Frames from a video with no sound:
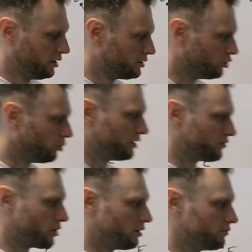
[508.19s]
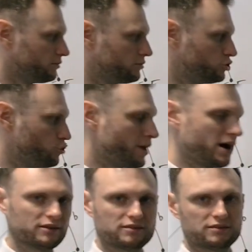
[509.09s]
normally you've got 2
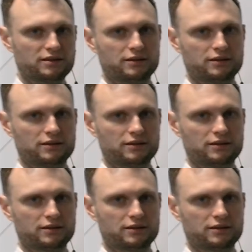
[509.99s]
parts.